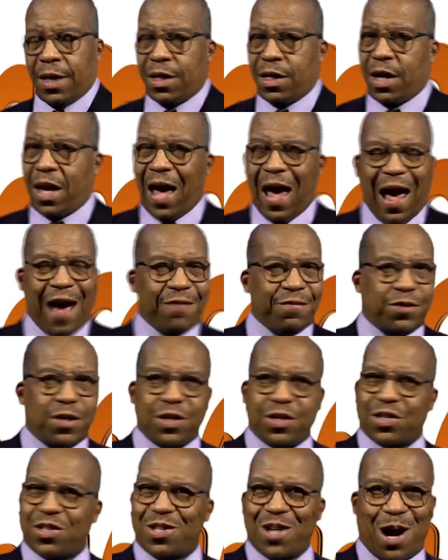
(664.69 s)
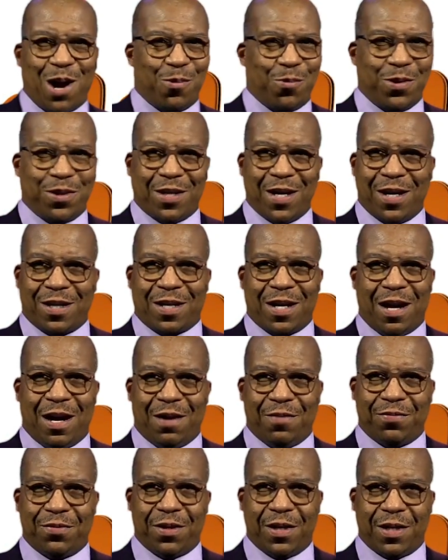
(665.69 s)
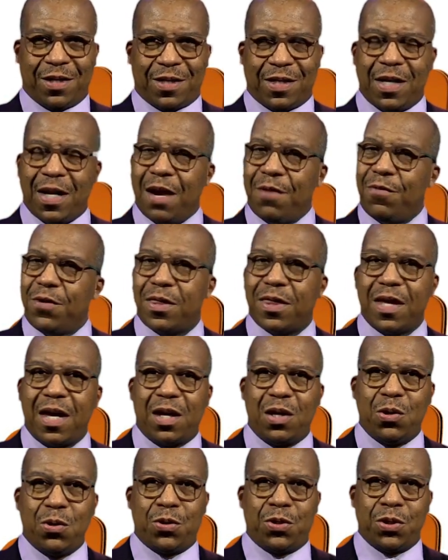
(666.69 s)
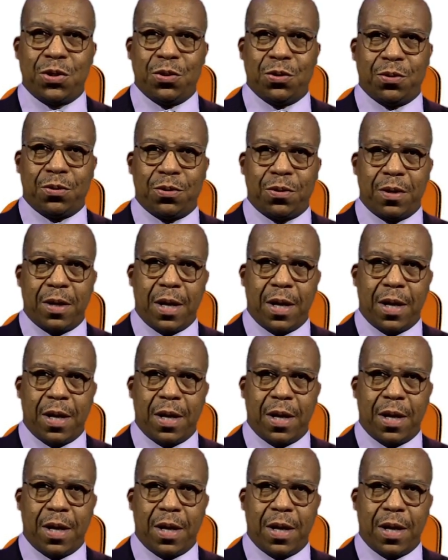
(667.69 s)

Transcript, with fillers: You have to start with that confidence in everything you do.